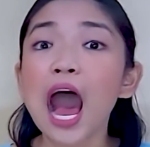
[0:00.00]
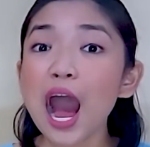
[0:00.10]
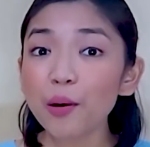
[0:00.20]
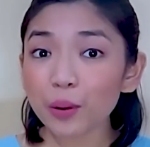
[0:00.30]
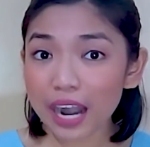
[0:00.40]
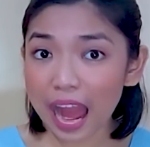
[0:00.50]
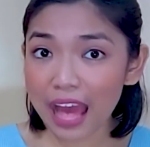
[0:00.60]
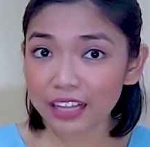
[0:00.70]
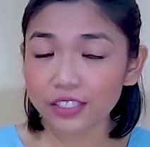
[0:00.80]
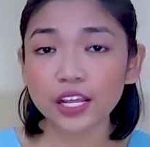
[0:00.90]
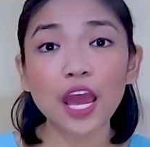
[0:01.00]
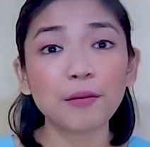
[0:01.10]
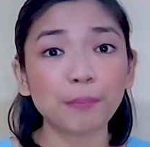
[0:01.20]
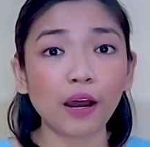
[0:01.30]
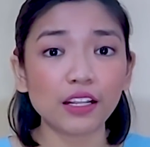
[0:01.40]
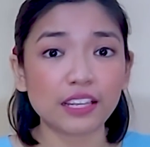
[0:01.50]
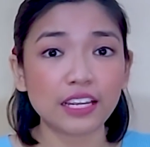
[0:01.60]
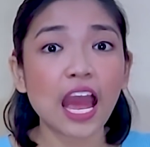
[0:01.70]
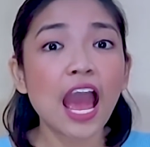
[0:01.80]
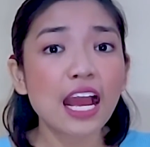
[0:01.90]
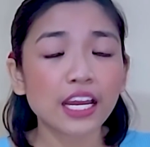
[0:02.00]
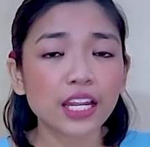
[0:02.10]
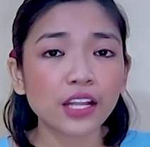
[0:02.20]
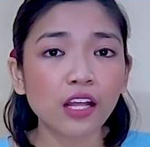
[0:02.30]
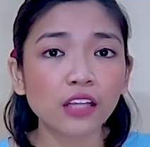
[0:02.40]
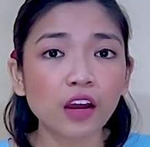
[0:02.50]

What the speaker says: Our hands and body cannot